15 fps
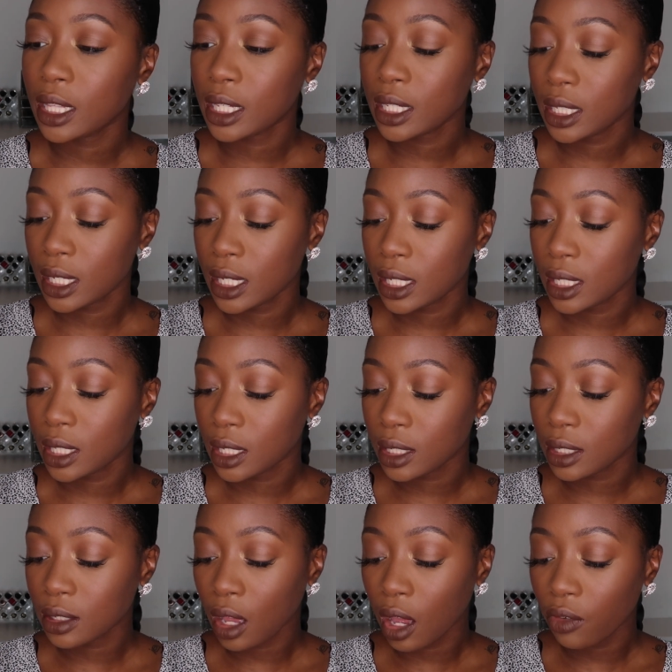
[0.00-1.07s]
This is the
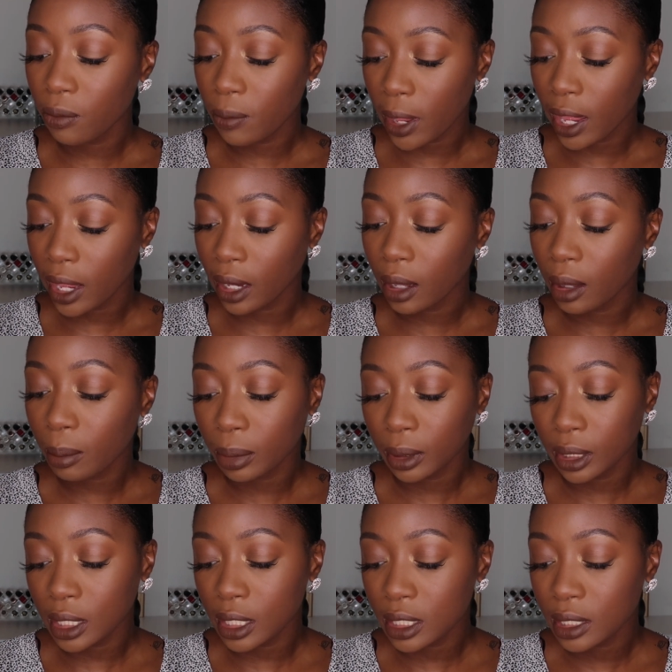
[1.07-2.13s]
Soft Matte
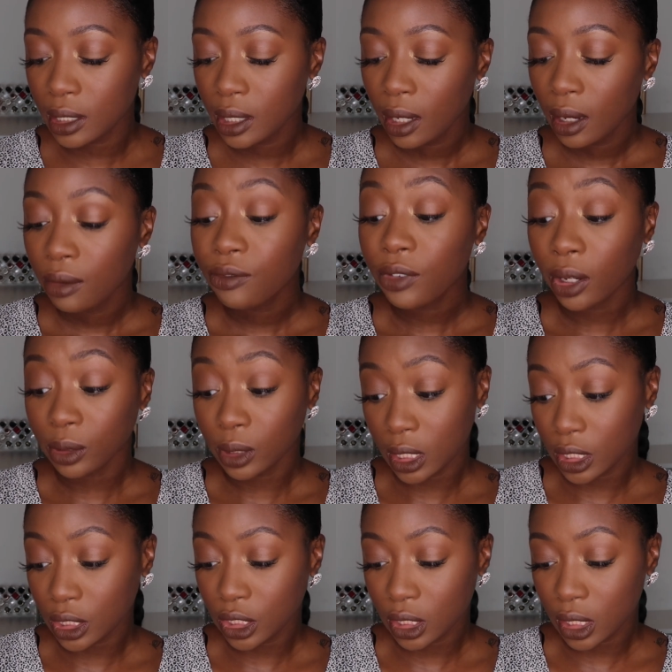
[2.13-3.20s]
Complete
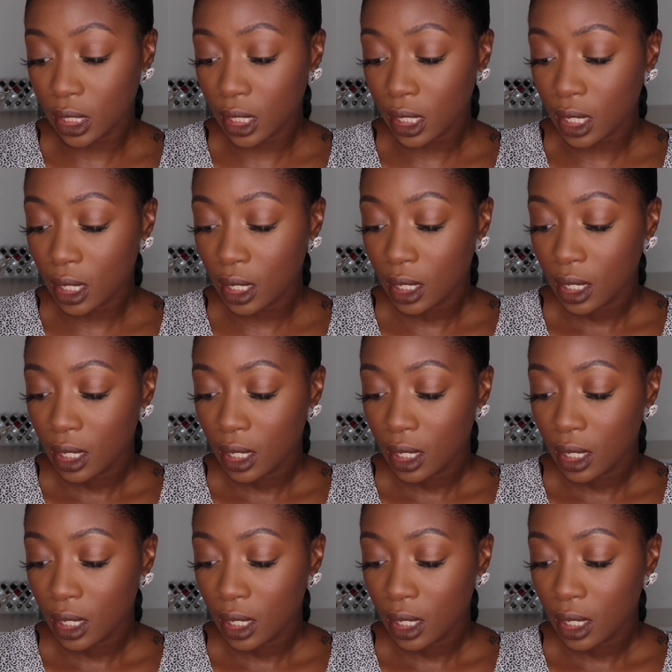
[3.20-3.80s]
Foundation,